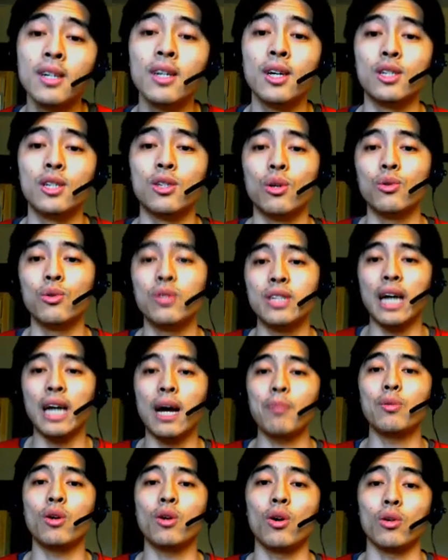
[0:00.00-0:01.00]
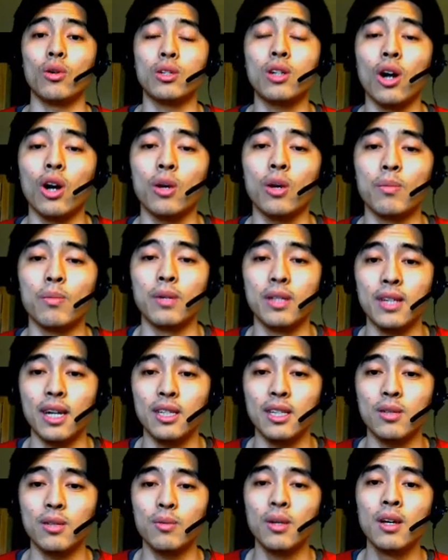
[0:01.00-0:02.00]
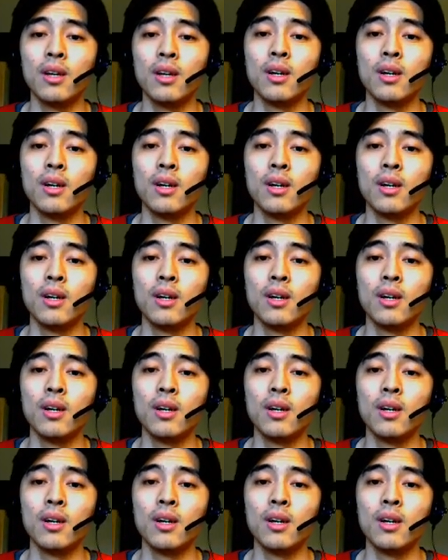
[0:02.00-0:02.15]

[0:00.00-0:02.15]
his own DApp called Karma that's